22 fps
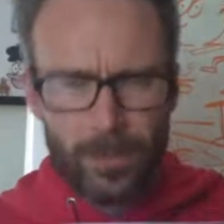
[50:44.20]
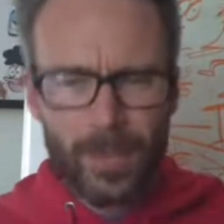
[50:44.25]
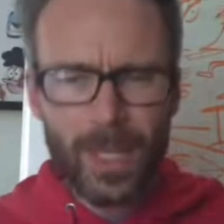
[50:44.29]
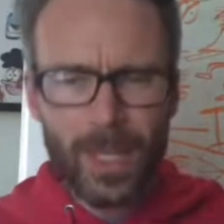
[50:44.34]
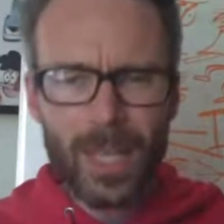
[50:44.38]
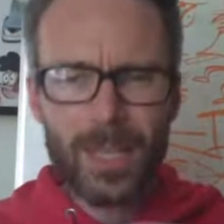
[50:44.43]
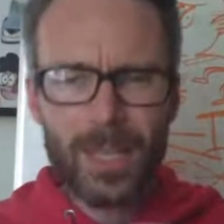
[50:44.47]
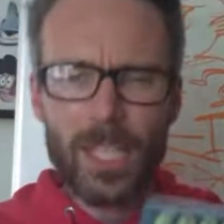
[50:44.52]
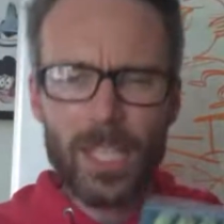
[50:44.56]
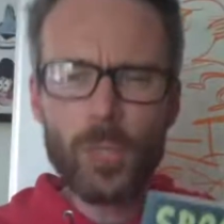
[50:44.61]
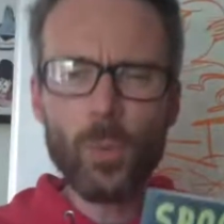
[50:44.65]

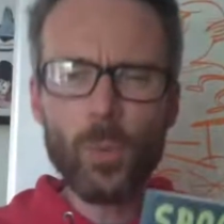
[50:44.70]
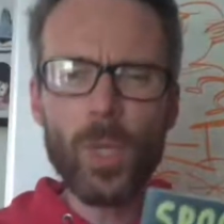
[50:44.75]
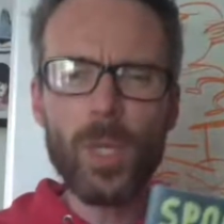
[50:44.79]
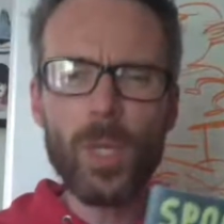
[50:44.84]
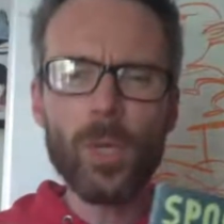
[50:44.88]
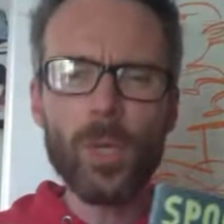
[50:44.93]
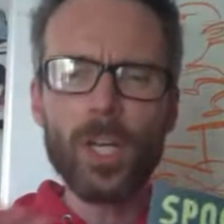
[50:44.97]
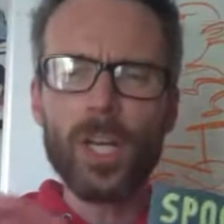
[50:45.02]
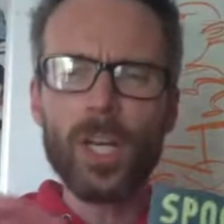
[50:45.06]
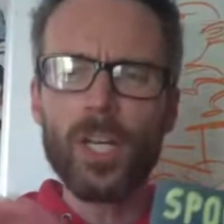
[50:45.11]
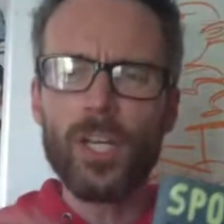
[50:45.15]
This week we're
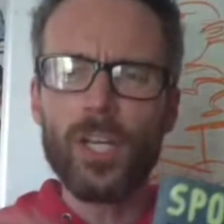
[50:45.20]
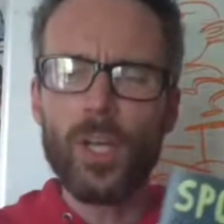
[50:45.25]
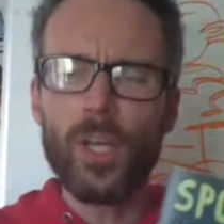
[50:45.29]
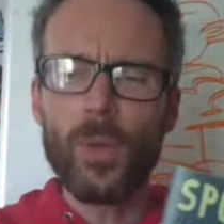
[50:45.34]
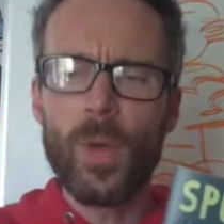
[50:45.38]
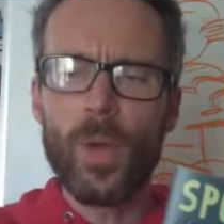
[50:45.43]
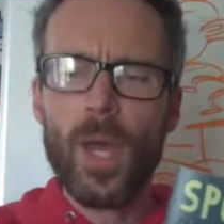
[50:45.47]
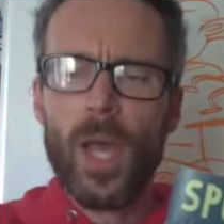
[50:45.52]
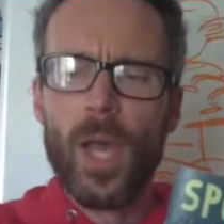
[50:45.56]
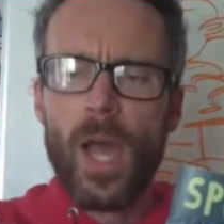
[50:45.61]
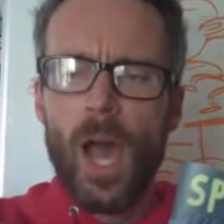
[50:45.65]
going to
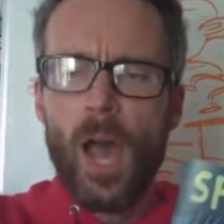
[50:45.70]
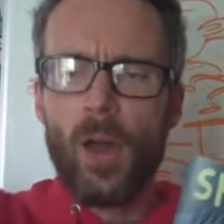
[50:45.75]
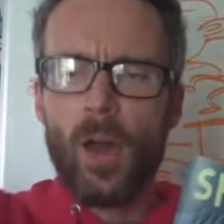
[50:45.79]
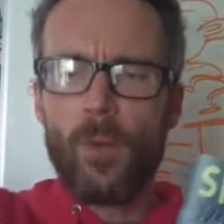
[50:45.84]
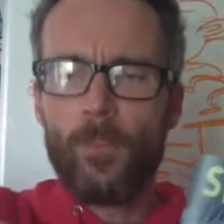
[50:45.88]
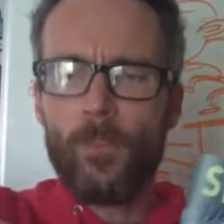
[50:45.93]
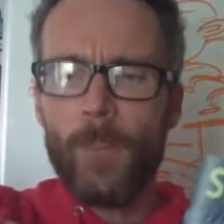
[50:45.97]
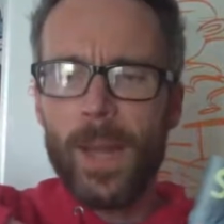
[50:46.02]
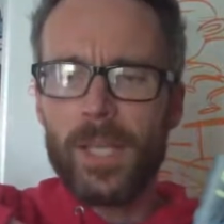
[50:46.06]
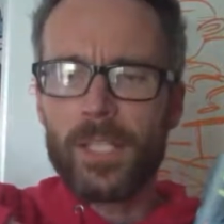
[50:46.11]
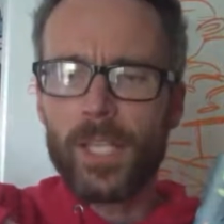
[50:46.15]
do a
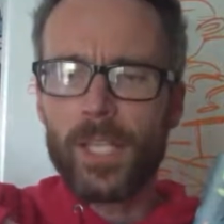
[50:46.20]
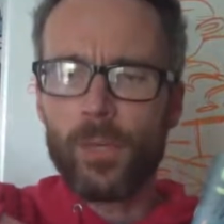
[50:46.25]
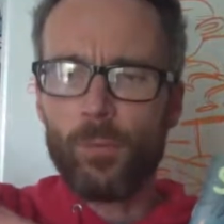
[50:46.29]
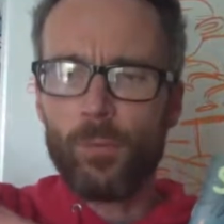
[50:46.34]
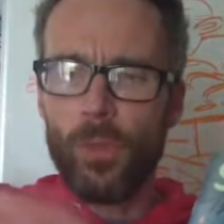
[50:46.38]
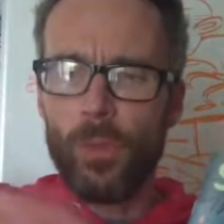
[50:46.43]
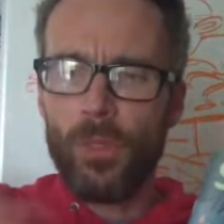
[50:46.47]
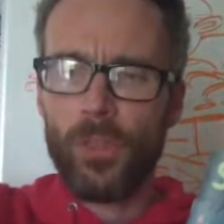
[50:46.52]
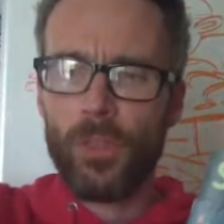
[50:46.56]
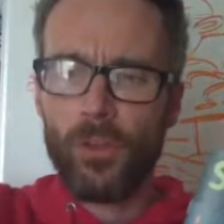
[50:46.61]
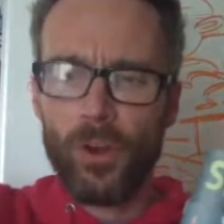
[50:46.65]
basic
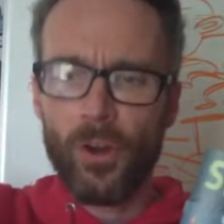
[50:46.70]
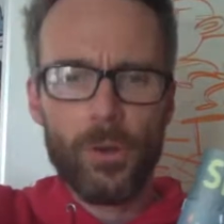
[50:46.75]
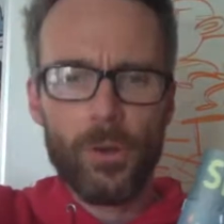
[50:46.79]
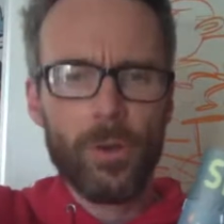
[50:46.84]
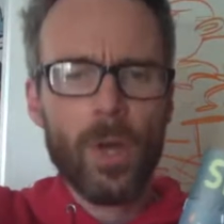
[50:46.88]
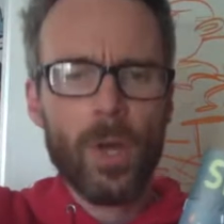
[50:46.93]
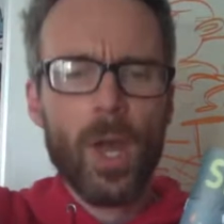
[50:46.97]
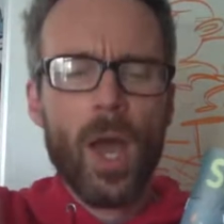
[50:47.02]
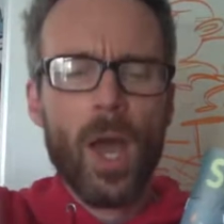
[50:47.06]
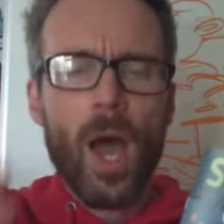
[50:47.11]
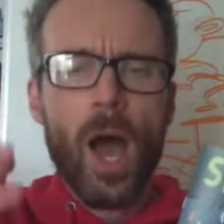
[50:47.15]
run through
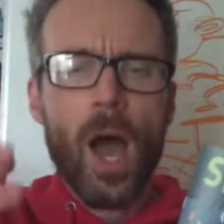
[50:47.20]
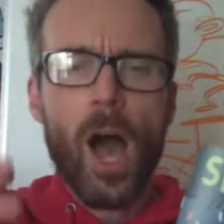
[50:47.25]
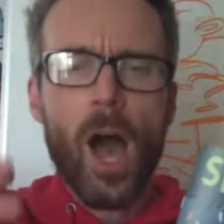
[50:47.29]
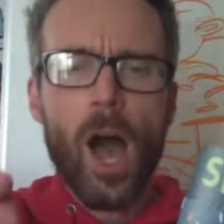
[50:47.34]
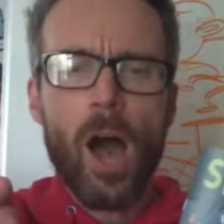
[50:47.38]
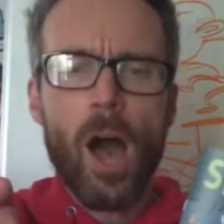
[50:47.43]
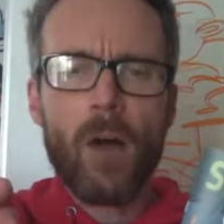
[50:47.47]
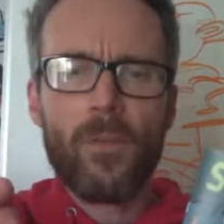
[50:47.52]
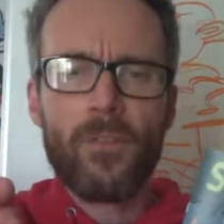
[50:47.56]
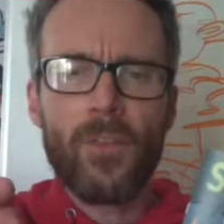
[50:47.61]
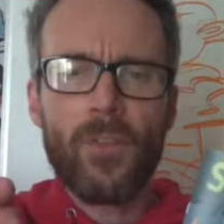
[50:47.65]

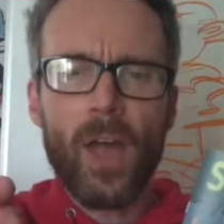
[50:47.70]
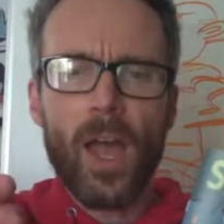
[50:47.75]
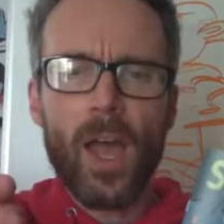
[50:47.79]
of